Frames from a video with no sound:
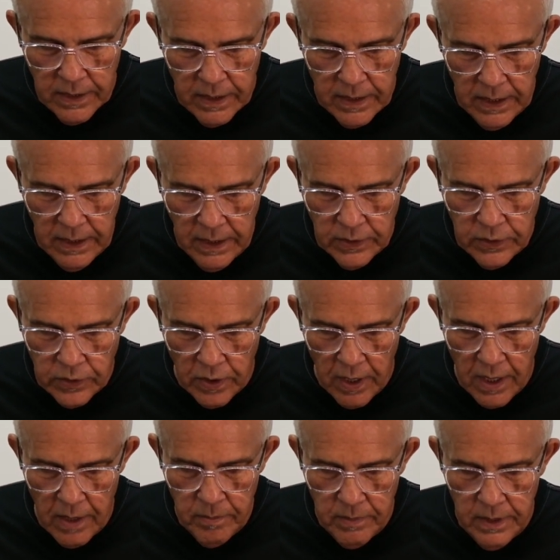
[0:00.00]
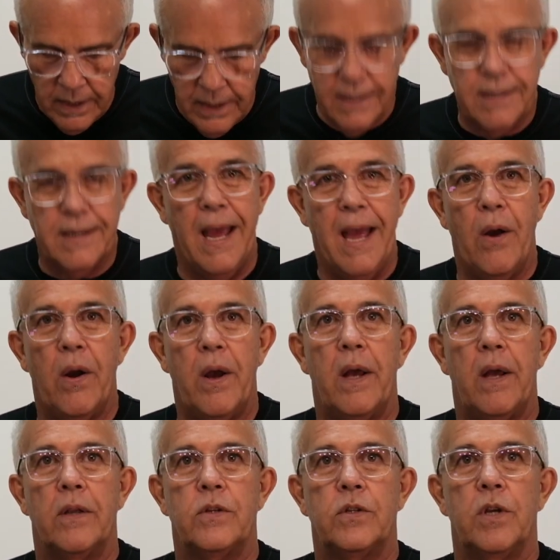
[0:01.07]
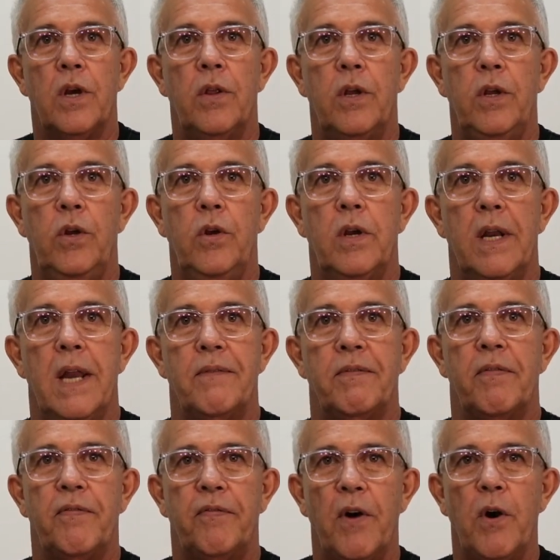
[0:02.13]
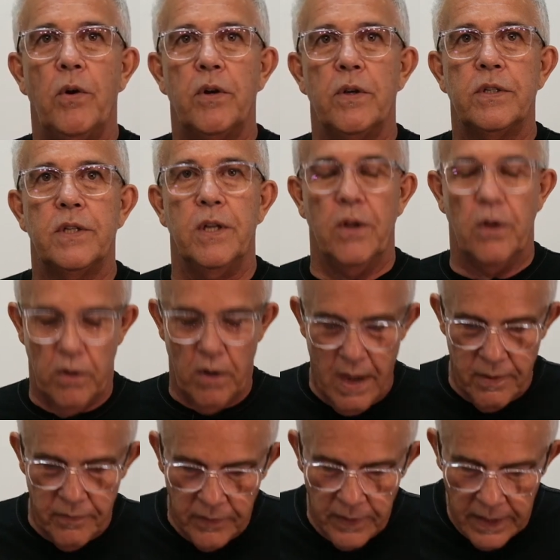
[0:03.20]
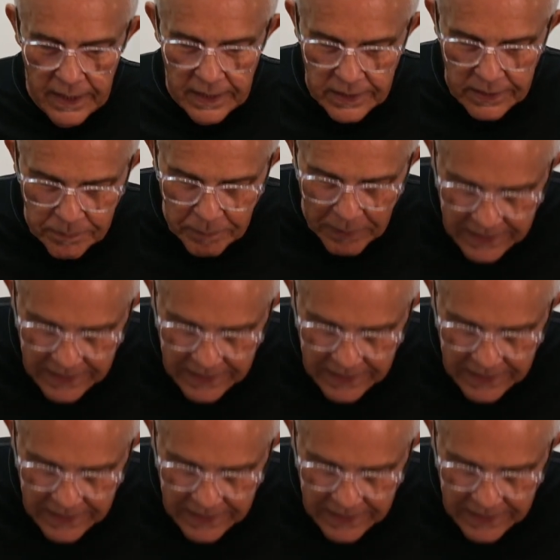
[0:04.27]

in this time, in this hour, so that you can have a focus in your life, he says, but